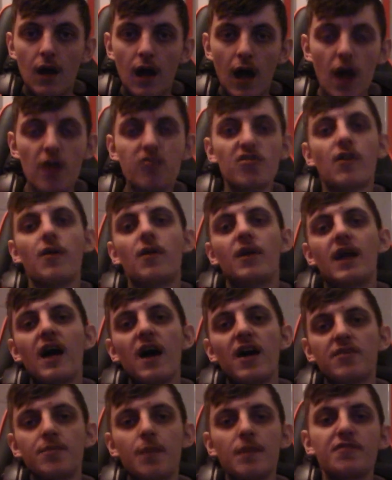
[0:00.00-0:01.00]
How's it going,
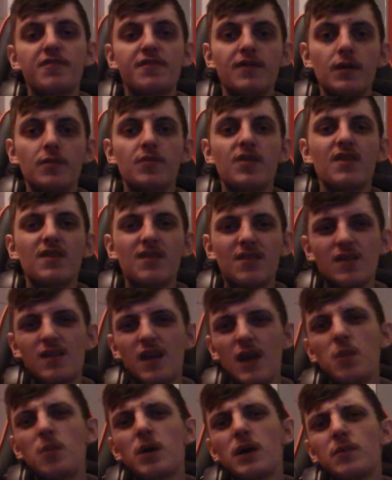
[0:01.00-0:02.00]
guys? Pumpkin Films, and
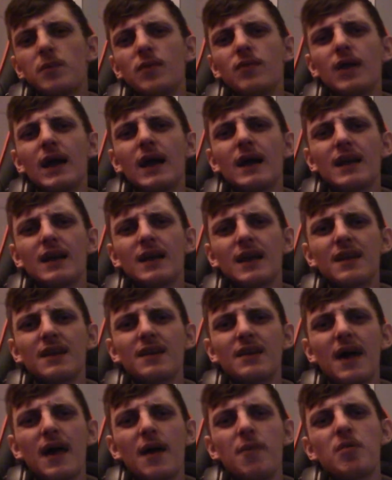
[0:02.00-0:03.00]
today we're going to be reacting
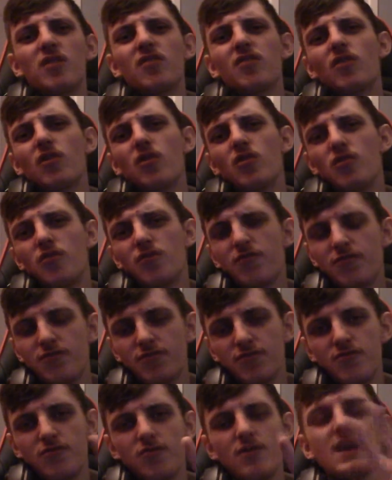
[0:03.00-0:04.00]
to episode
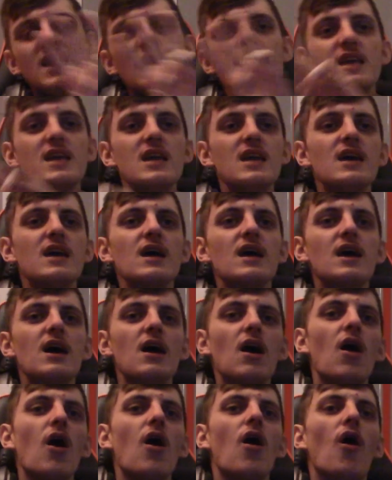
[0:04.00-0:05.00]
3
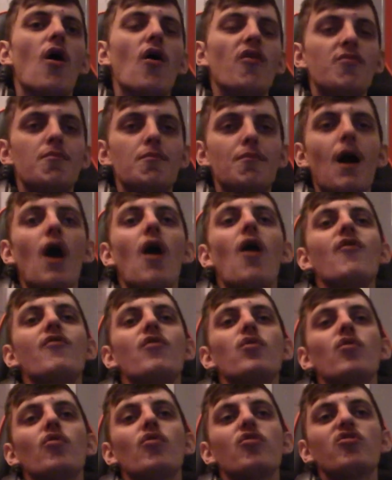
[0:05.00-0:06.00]
of
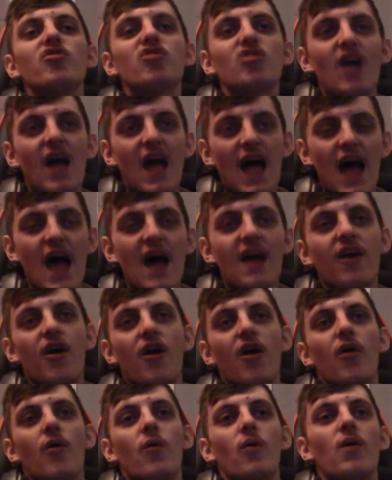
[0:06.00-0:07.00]
Marvel's
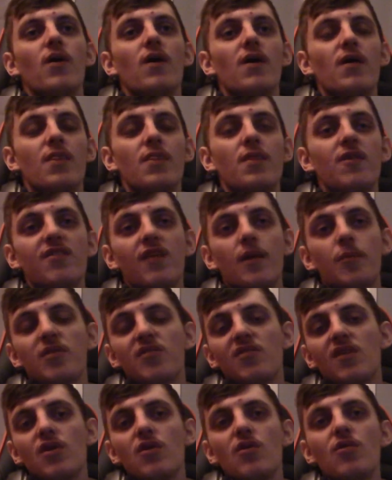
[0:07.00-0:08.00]
Echo. This
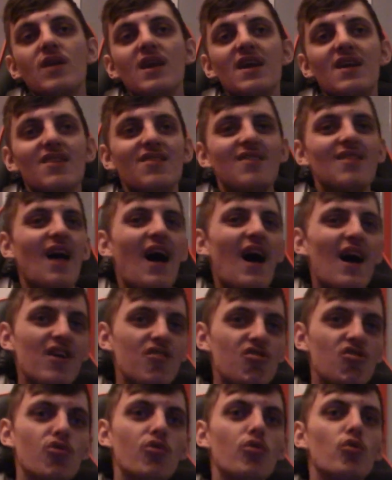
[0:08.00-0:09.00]
episode is
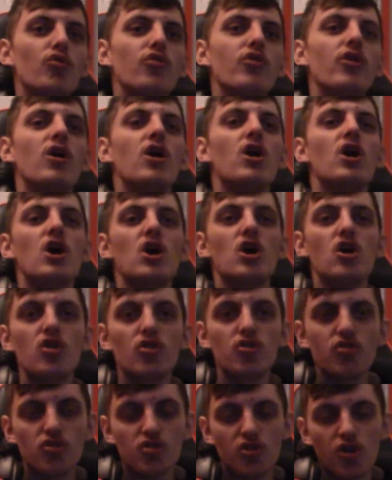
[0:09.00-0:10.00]
titled
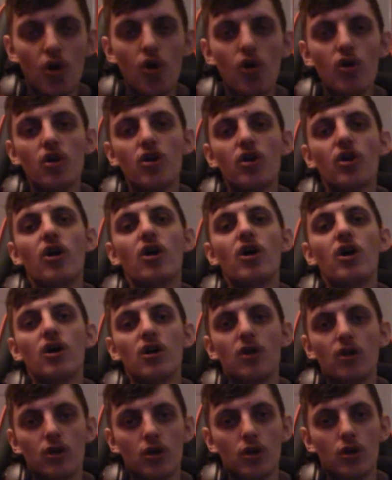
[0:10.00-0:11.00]
Tuklo.
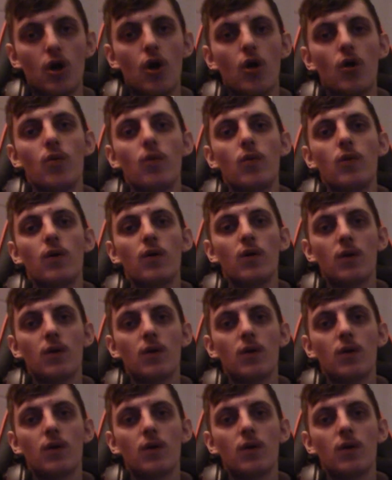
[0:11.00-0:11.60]
But